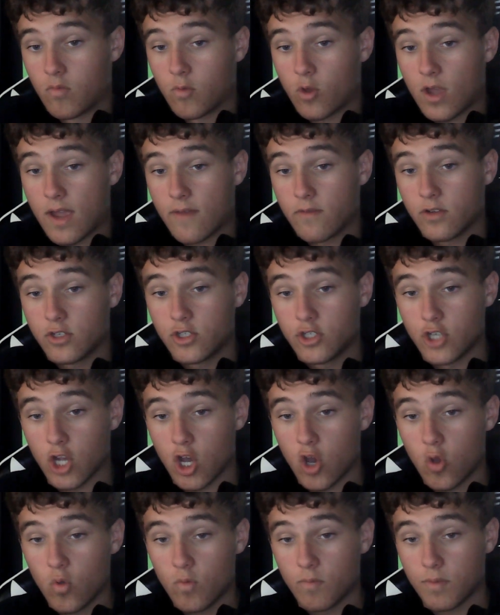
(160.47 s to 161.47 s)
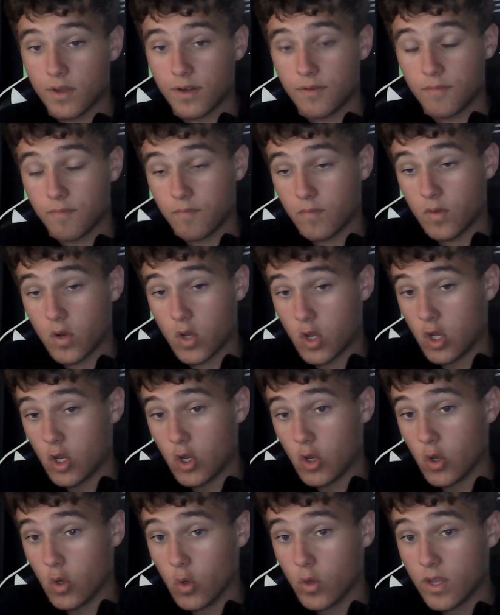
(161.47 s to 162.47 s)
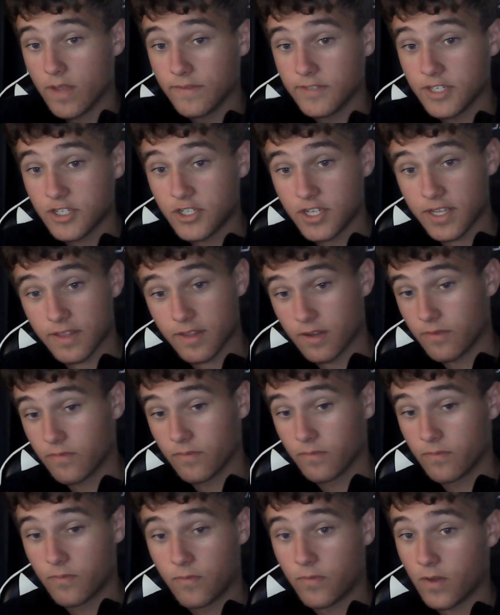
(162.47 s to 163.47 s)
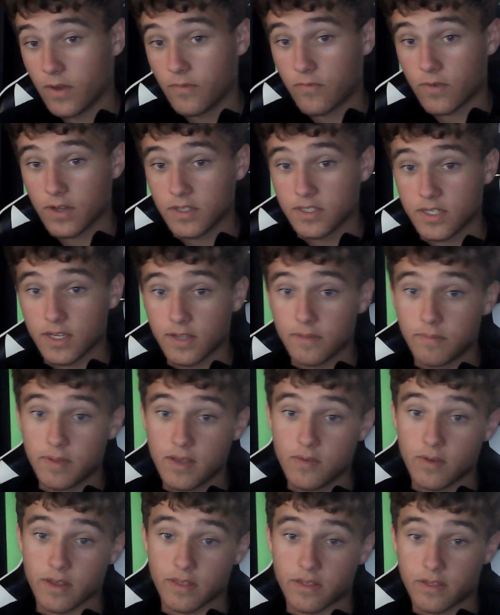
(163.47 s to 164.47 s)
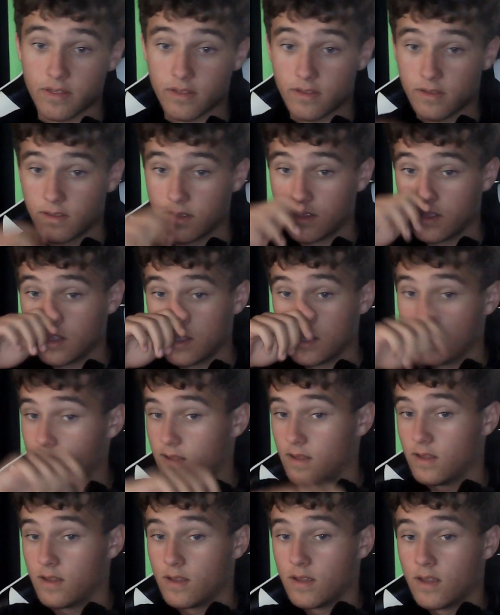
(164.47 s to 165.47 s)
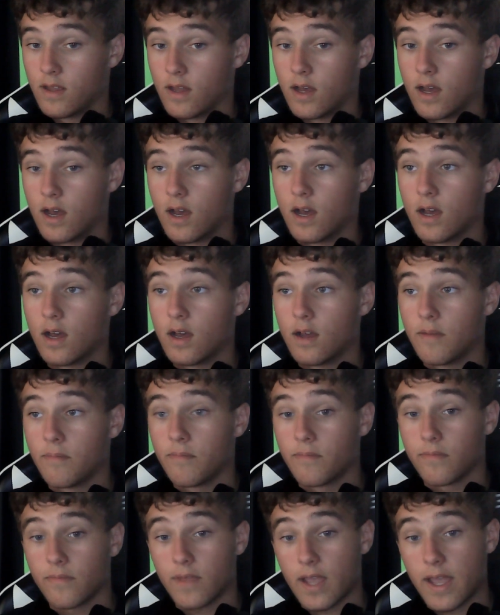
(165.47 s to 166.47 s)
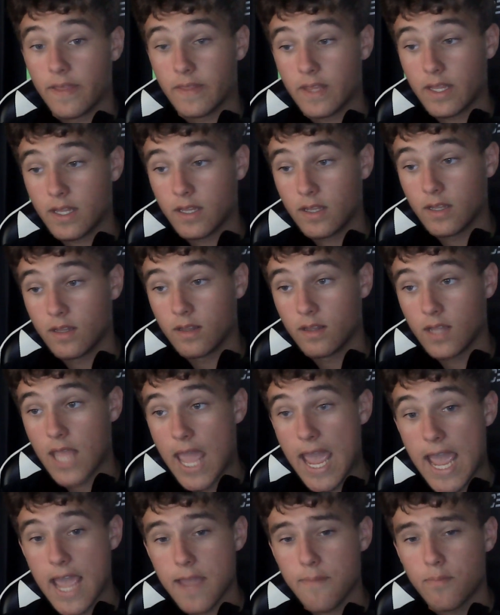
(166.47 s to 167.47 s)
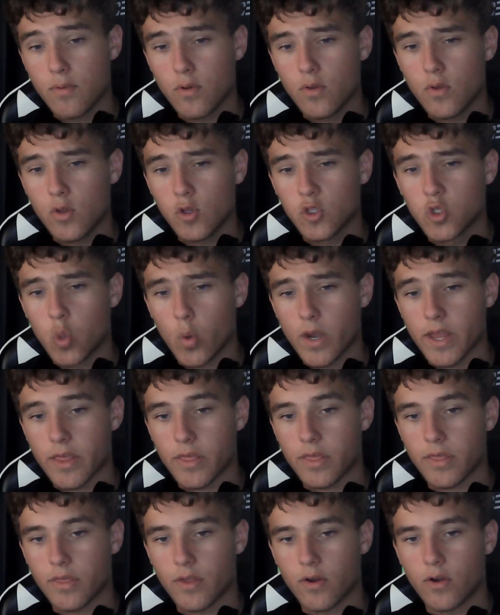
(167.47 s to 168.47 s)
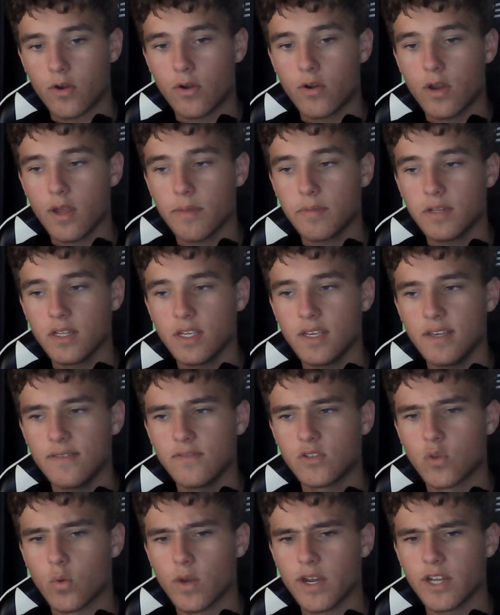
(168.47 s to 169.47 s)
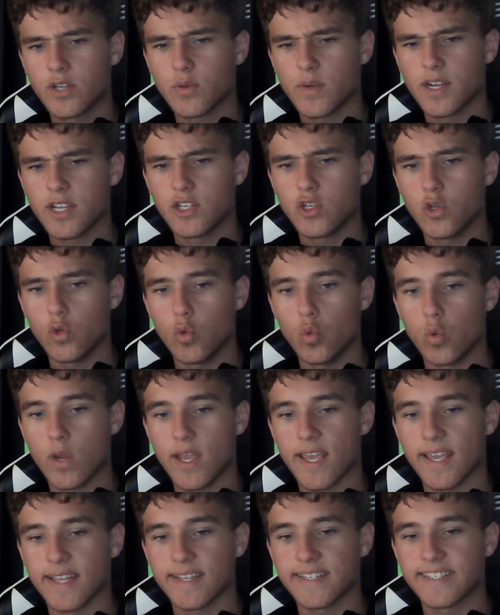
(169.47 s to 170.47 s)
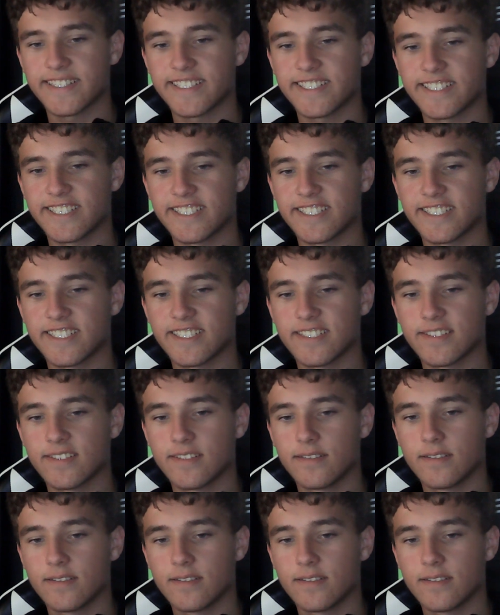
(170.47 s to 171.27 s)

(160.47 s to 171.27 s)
average Joe, but who gives a shit? They're fun friends to be with. And then April 23rd, I believe, 2022 hits.